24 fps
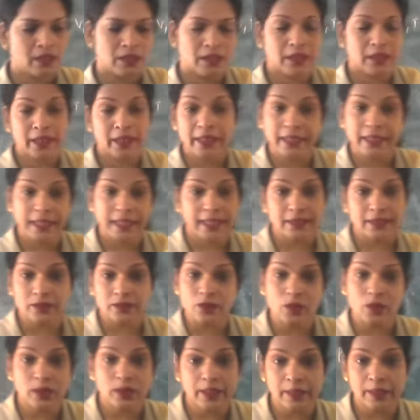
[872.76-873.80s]
it has
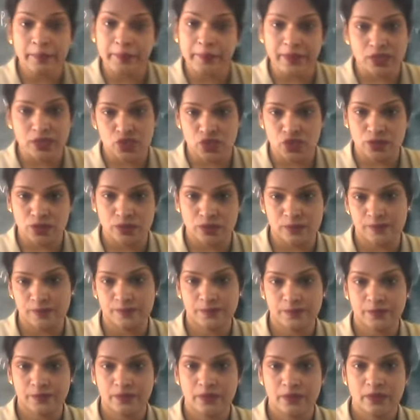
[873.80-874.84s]
got a pressure,
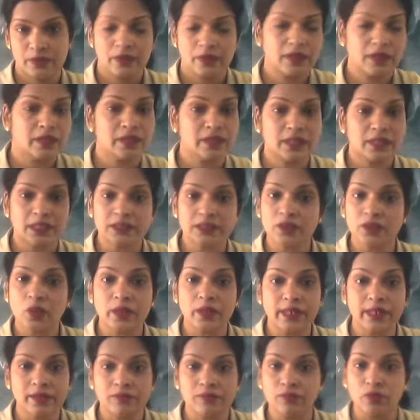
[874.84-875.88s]
it has
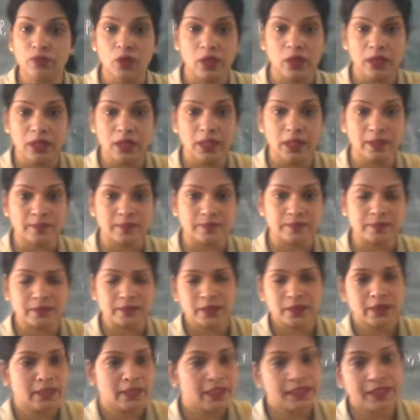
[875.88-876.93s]
got a volume,
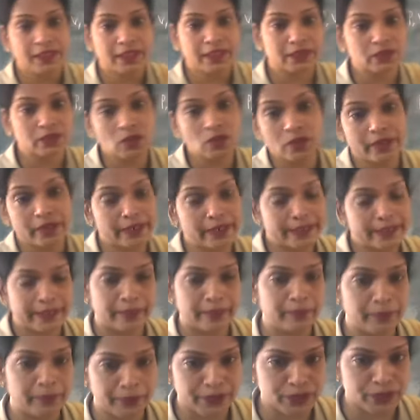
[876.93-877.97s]
it has got a
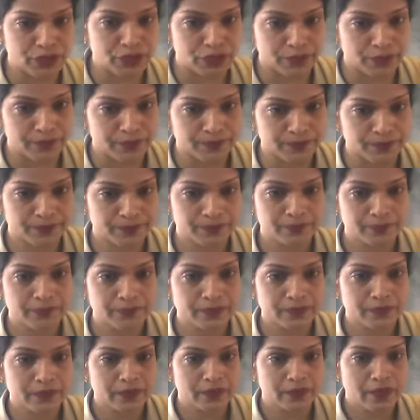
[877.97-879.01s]
temperature.
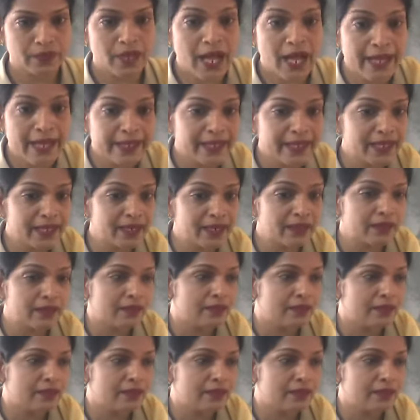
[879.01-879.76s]
I can